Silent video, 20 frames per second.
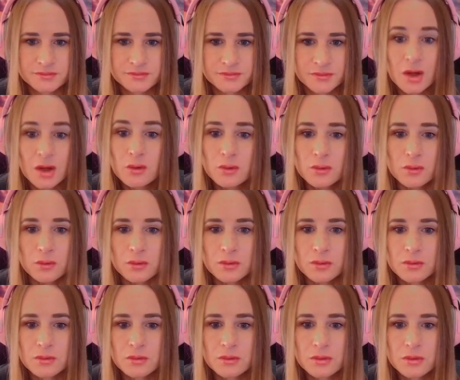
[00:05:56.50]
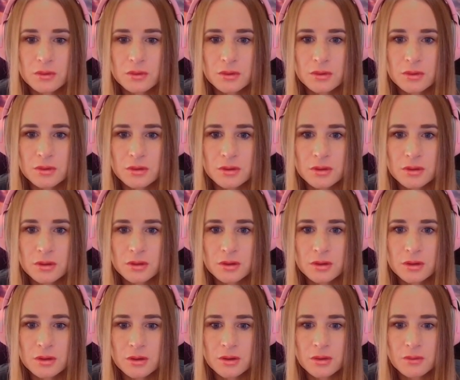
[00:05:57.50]
Oh!
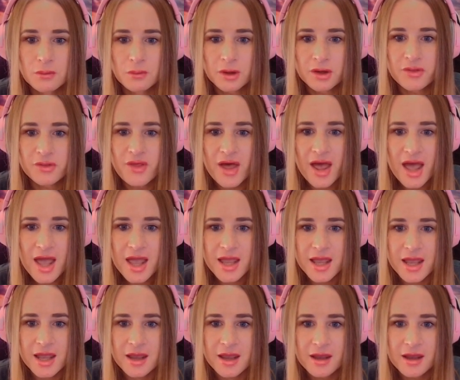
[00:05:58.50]
What are they?